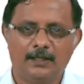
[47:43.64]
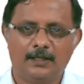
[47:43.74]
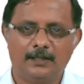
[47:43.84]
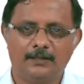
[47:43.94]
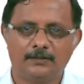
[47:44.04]

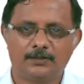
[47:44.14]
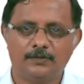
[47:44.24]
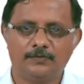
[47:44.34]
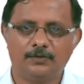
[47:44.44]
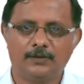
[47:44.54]
And so,
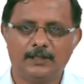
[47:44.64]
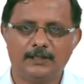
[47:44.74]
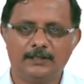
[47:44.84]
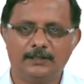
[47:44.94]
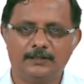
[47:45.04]
if you look
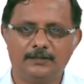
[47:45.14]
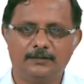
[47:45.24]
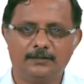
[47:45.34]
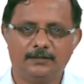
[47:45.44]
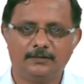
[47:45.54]
at
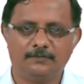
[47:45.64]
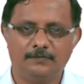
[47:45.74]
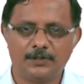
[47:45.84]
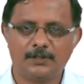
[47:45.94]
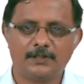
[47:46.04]
the
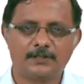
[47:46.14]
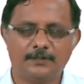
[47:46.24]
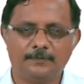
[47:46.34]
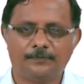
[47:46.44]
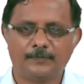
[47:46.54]
visual
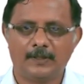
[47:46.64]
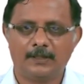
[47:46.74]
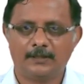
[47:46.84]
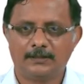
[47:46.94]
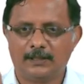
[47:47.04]
system,
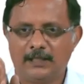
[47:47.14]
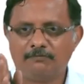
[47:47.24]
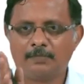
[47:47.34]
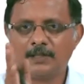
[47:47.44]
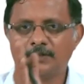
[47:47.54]
the
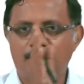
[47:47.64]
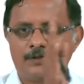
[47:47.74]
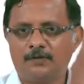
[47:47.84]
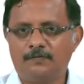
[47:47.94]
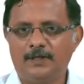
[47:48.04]
left part of the
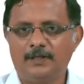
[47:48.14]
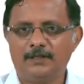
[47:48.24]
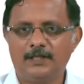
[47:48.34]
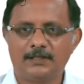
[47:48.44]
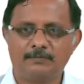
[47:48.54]
visual
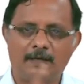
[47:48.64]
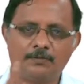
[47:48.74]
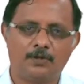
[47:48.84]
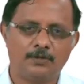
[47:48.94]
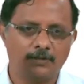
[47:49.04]
field is
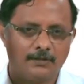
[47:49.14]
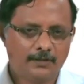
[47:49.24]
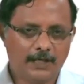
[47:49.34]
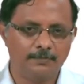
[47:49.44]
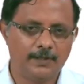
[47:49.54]
mapped onto the
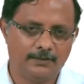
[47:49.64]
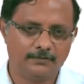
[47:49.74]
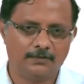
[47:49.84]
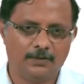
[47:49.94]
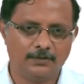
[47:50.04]
right brain,
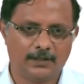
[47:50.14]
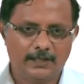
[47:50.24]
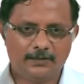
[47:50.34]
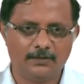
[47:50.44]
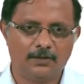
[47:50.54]
on the
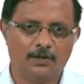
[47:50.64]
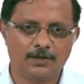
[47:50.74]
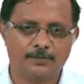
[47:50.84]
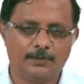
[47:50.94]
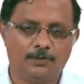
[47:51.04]
right
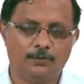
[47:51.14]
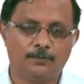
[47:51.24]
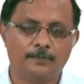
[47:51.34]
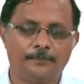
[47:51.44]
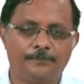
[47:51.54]
occipital
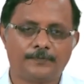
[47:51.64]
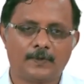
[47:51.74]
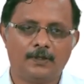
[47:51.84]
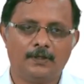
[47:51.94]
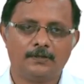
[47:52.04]
lobe.
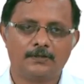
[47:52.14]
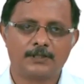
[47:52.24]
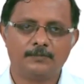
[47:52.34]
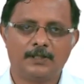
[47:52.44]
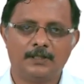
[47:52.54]
So,
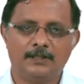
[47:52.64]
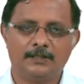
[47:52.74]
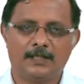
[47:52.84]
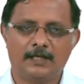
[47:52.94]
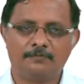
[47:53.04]
similarly,
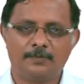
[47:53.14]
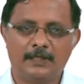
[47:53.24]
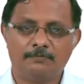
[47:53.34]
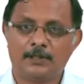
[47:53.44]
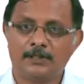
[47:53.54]
the
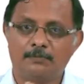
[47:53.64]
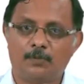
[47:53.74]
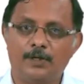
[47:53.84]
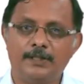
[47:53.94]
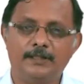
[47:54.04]
left part of the
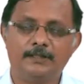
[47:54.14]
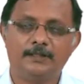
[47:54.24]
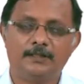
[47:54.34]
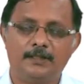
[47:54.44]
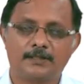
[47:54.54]
body
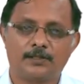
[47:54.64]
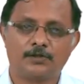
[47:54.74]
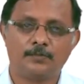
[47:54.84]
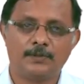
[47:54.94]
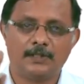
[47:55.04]
is
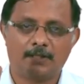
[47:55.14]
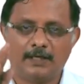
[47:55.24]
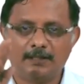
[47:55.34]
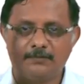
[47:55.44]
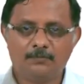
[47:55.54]
controlled by the
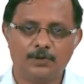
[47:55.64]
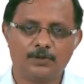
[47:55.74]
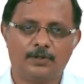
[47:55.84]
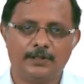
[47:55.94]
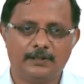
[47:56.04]
right
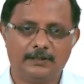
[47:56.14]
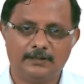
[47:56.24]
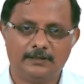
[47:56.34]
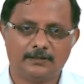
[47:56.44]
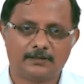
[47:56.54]
motor cortical
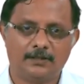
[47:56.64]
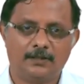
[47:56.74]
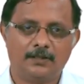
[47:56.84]
areas.